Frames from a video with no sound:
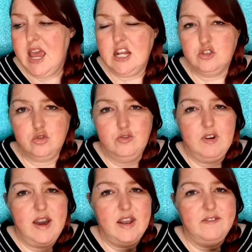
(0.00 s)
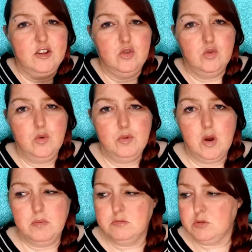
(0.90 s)
and so far I've had no
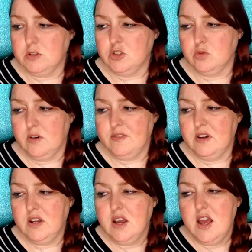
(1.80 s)
problems whatsoever.